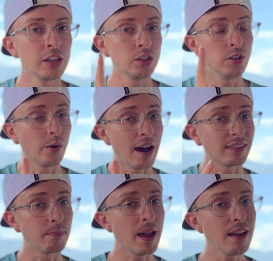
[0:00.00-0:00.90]
You don't have
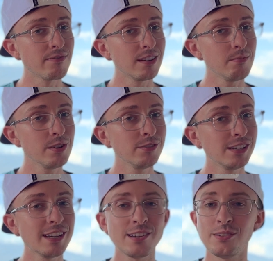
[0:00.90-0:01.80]
to pay for the
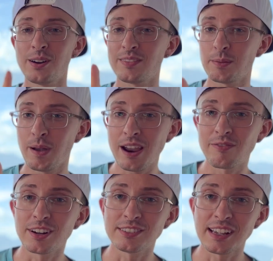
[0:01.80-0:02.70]
music. You don't have to pay
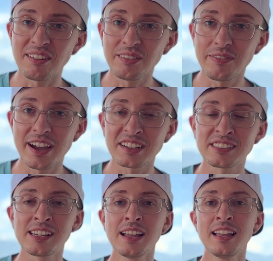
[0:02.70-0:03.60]
for the sound effects.